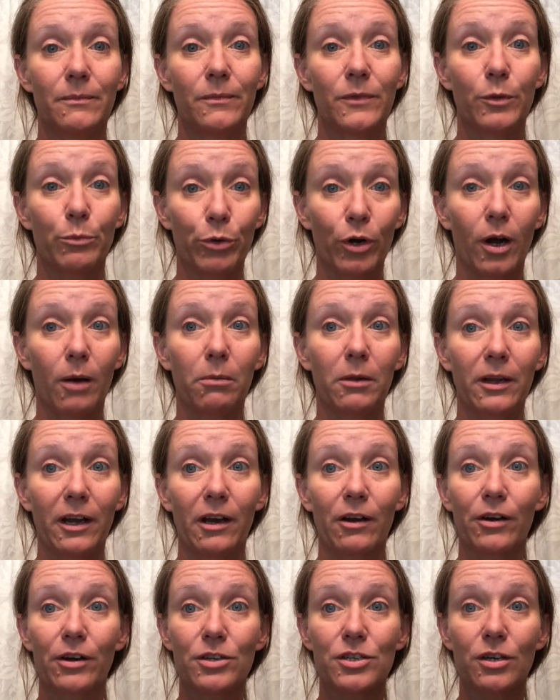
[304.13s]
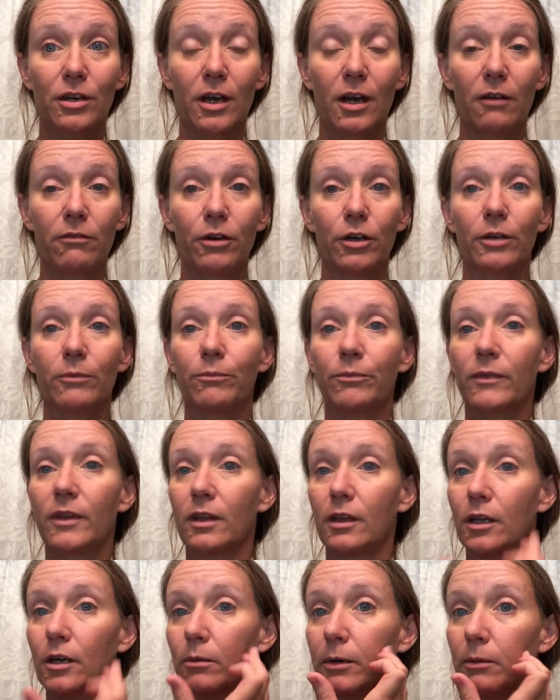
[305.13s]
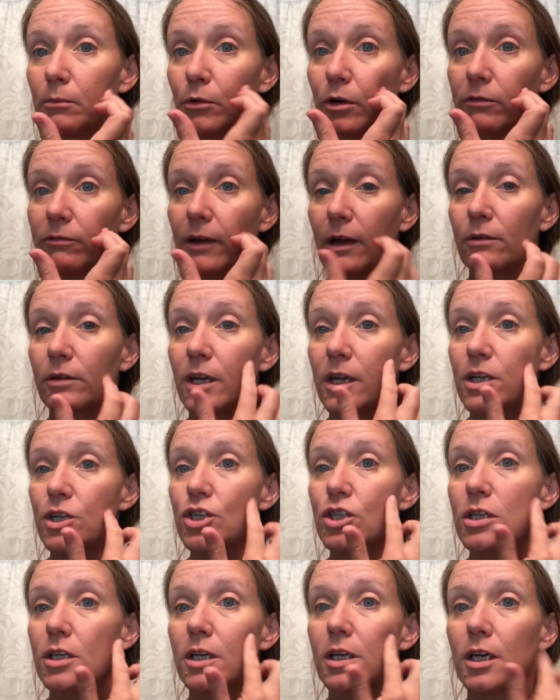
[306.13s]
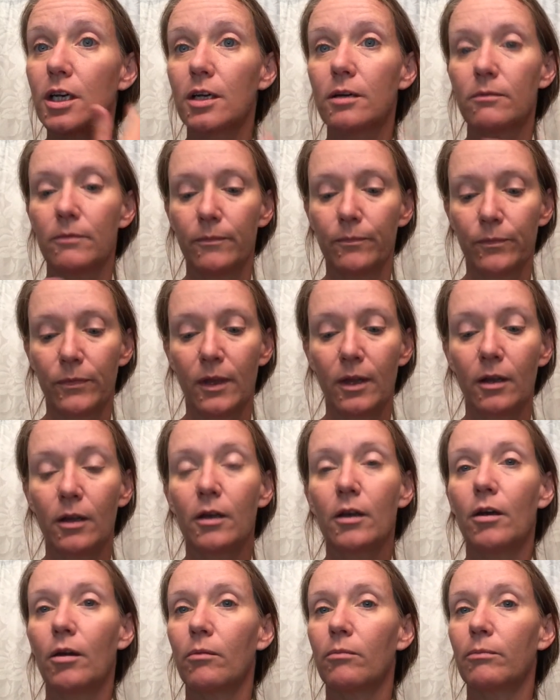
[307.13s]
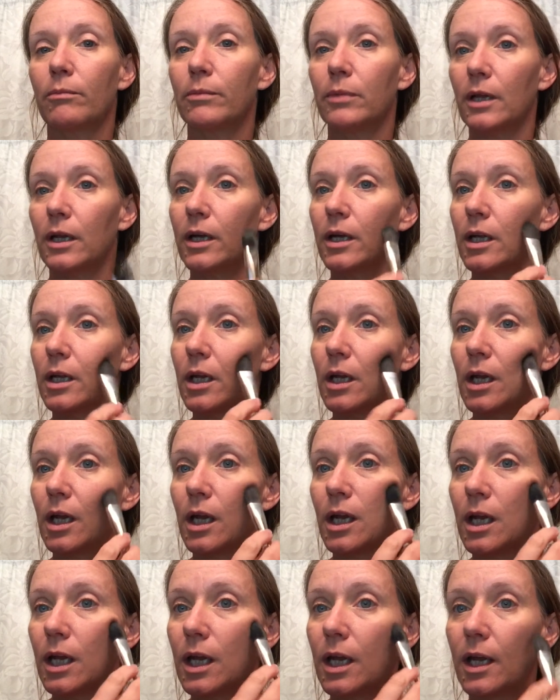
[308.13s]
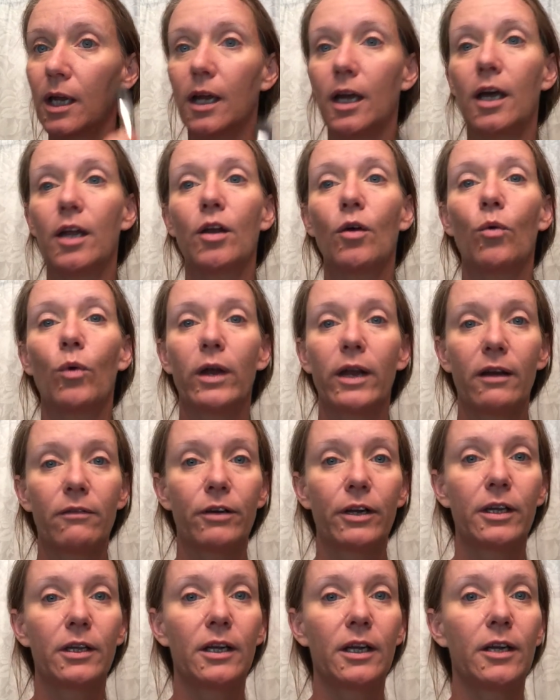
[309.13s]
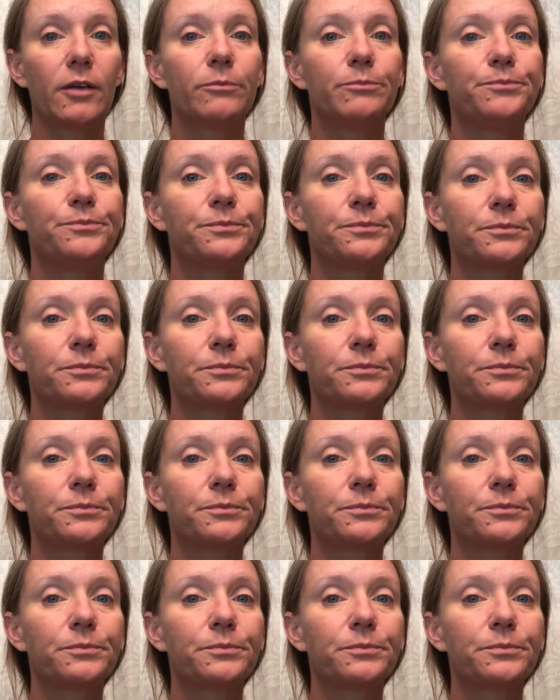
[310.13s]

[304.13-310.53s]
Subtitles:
the problem areas are covered. A little bit more foundation, blend it in again, whatever you need.